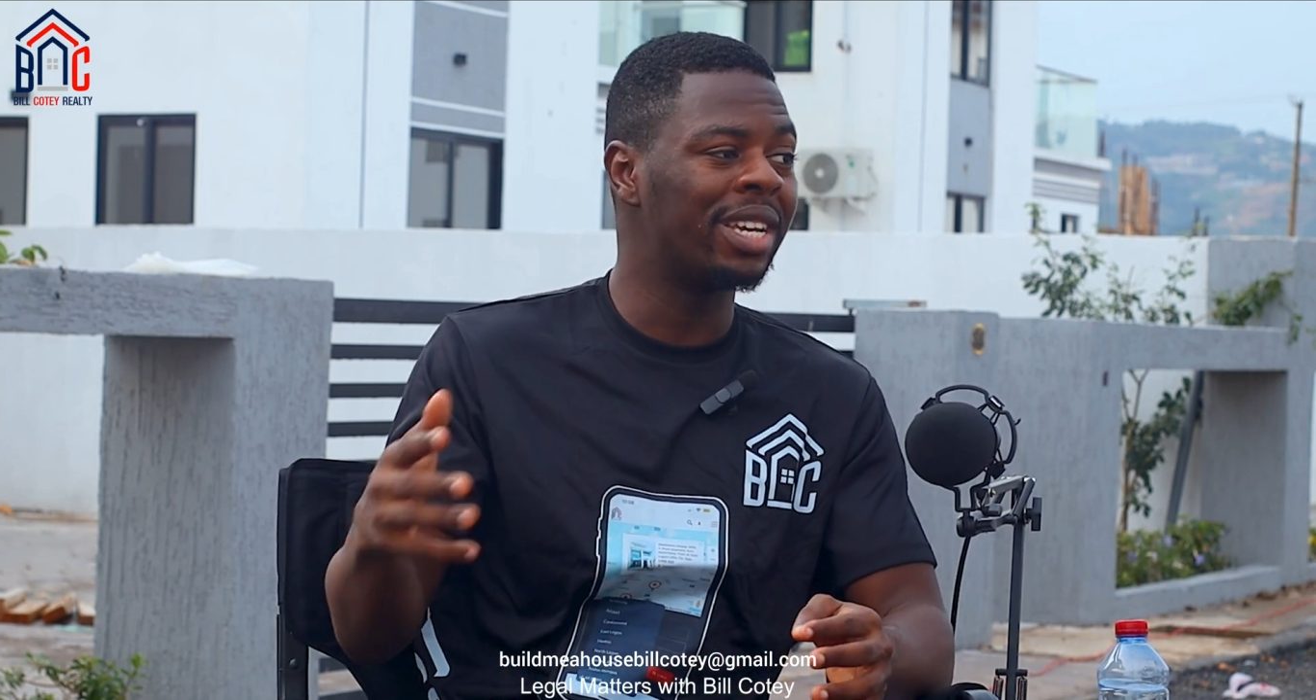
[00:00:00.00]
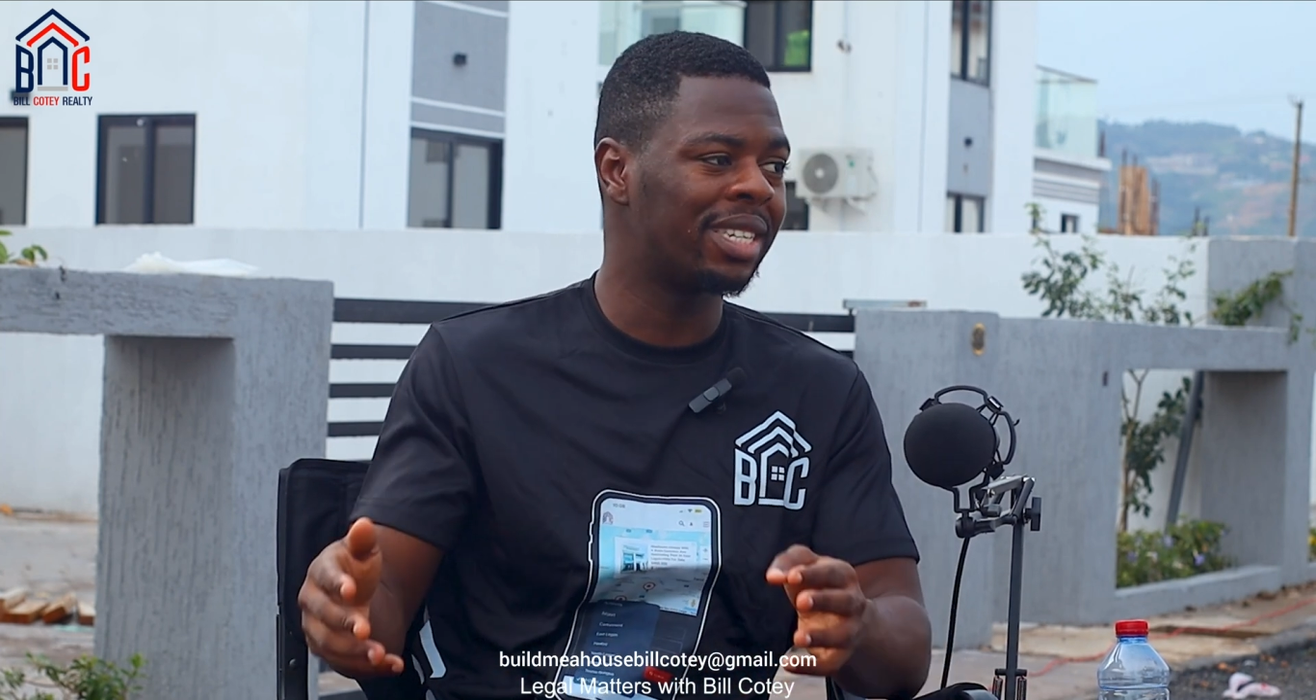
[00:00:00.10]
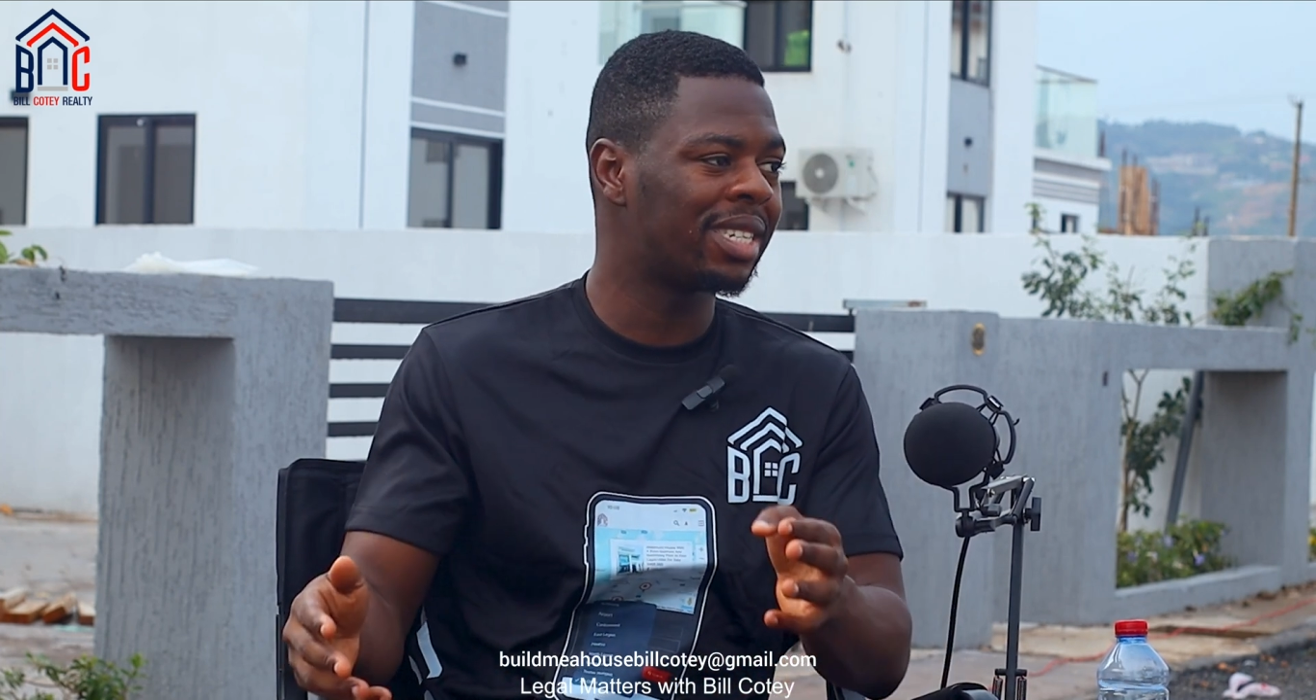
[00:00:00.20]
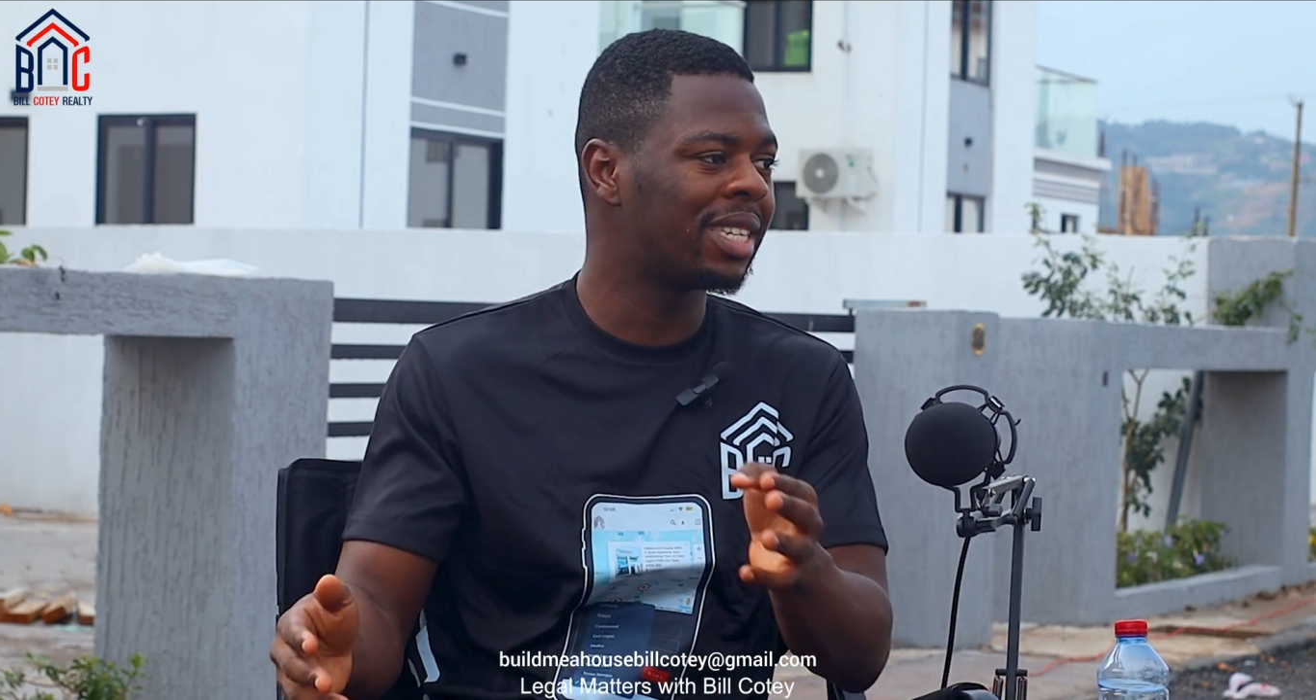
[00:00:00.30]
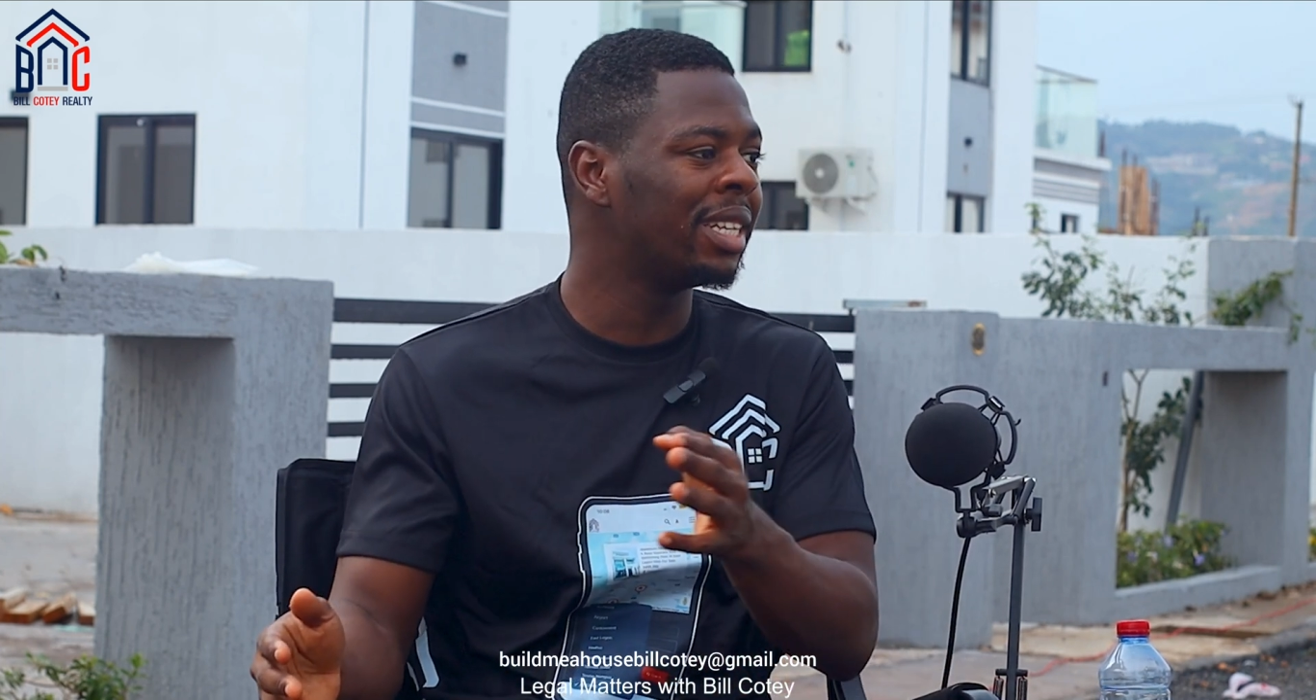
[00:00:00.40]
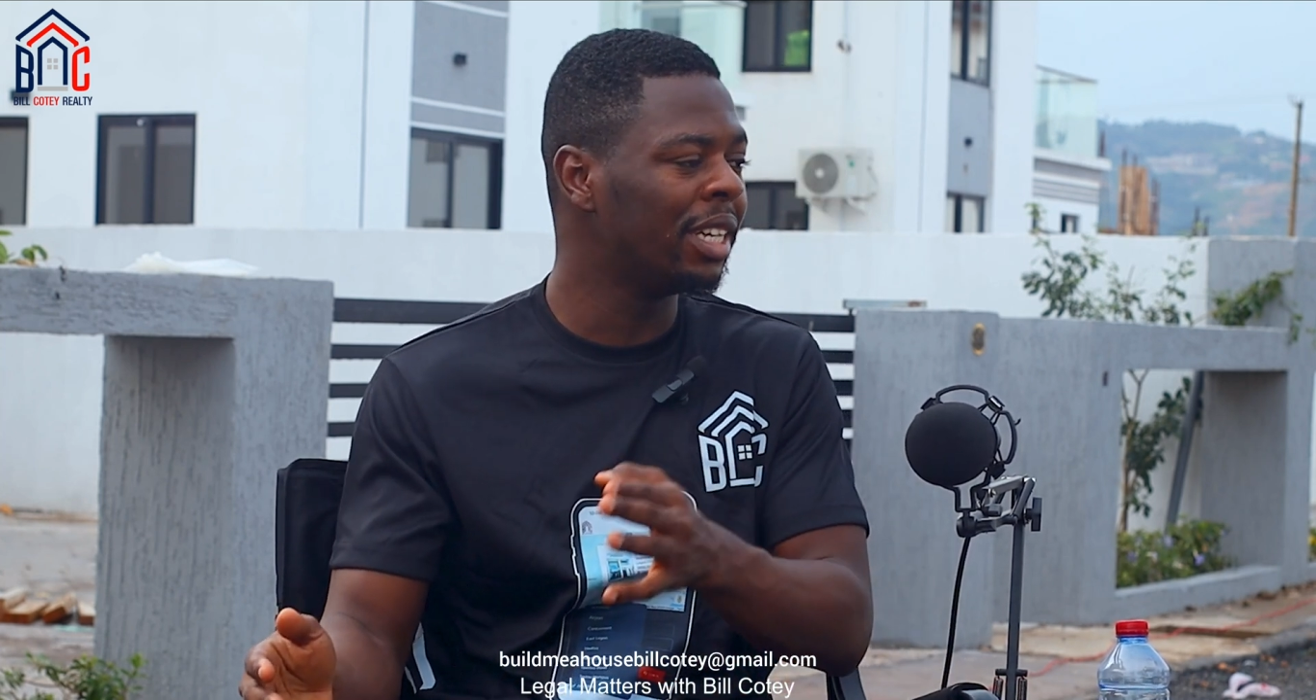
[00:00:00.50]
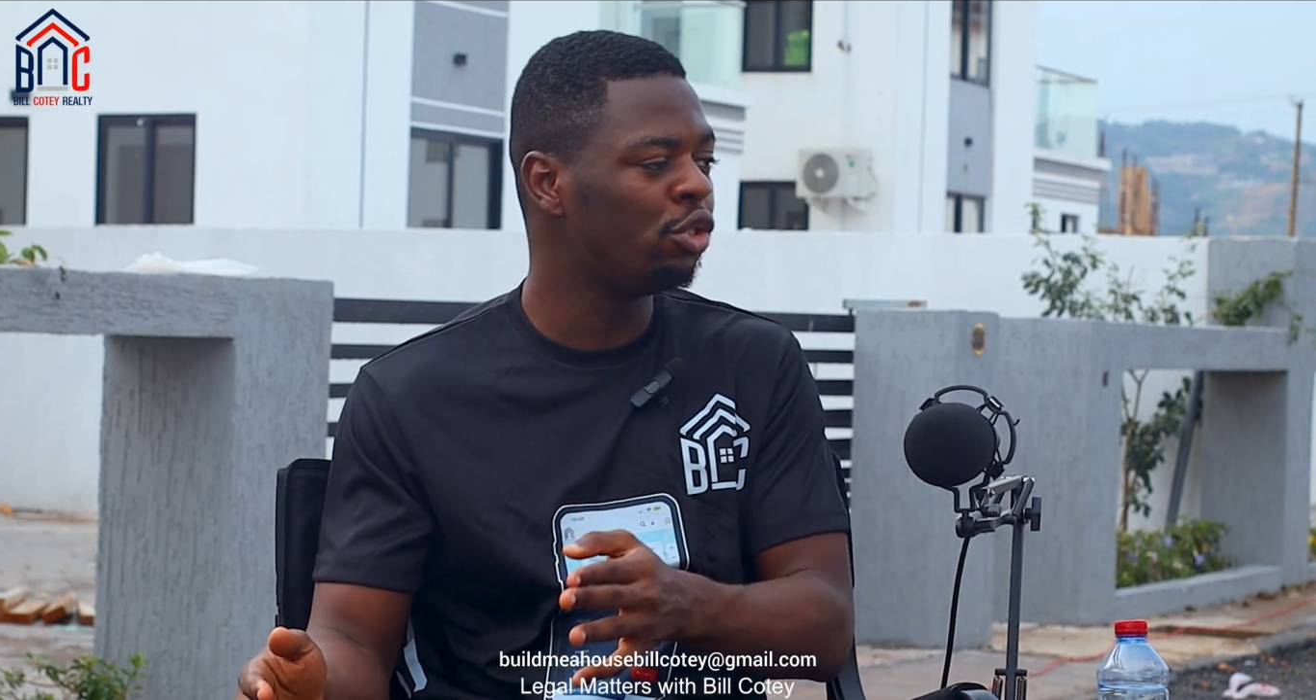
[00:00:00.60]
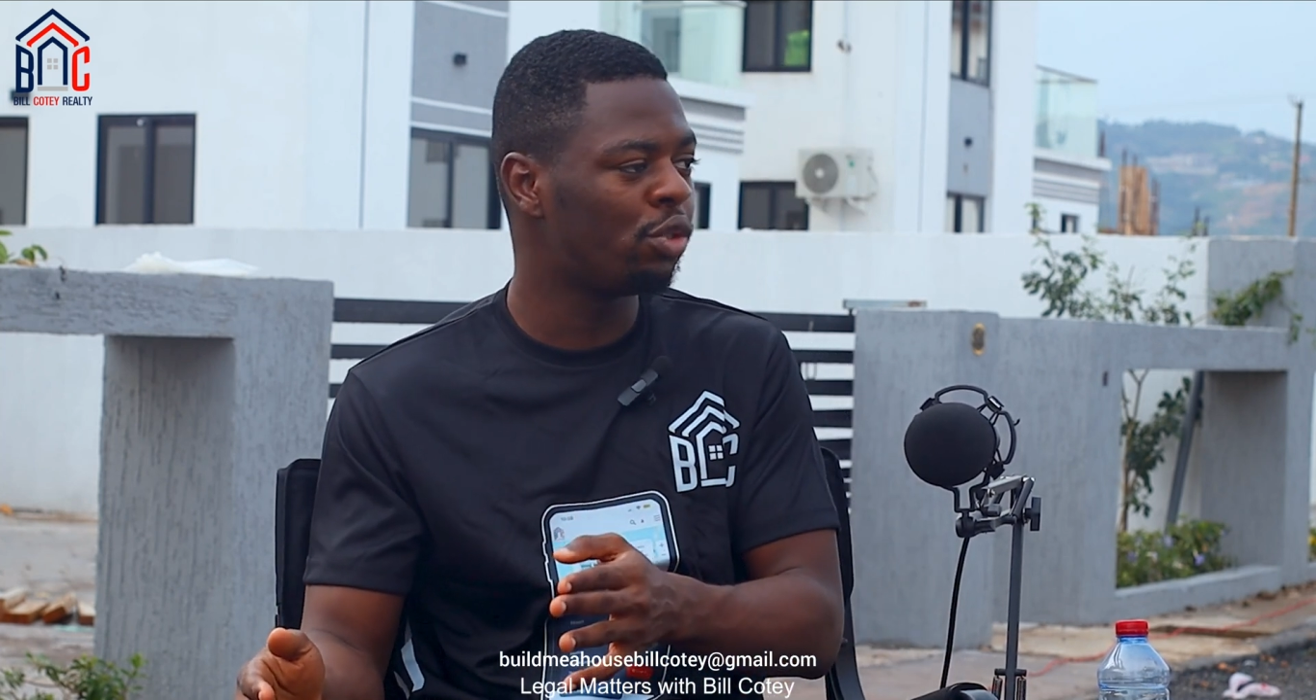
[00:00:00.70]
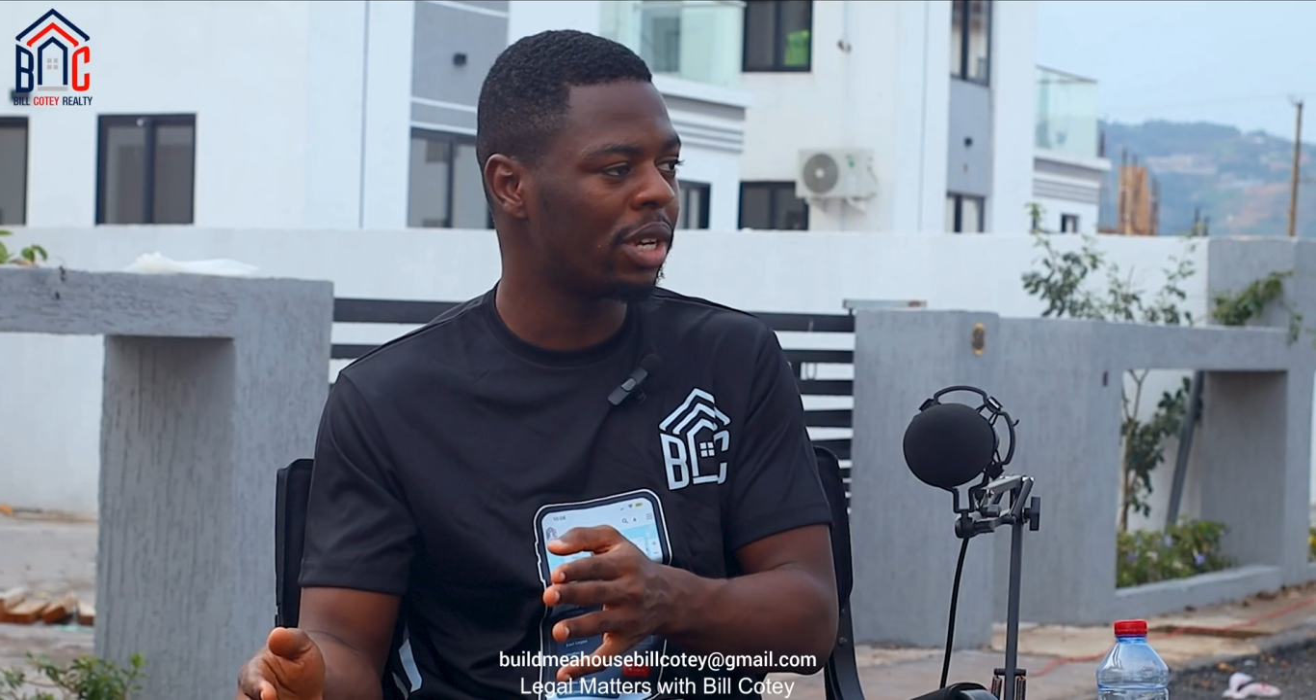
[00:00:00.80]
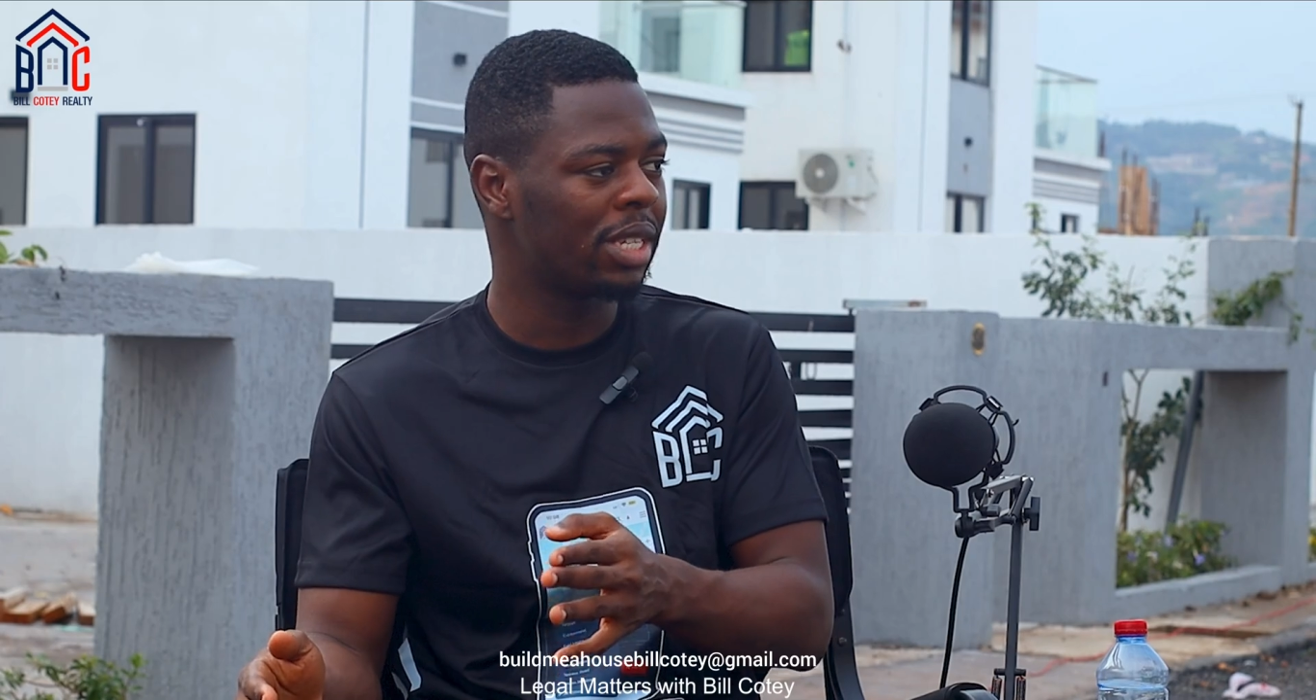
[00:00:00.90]
existing
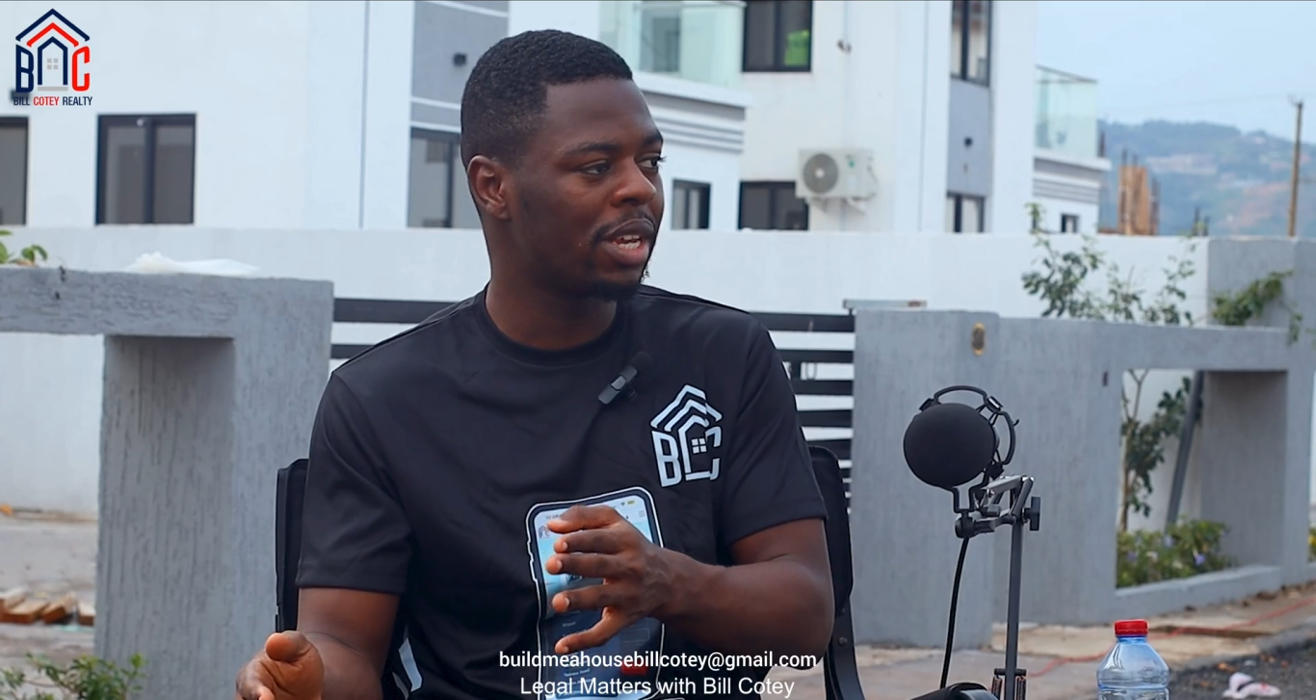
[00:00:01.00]
interest,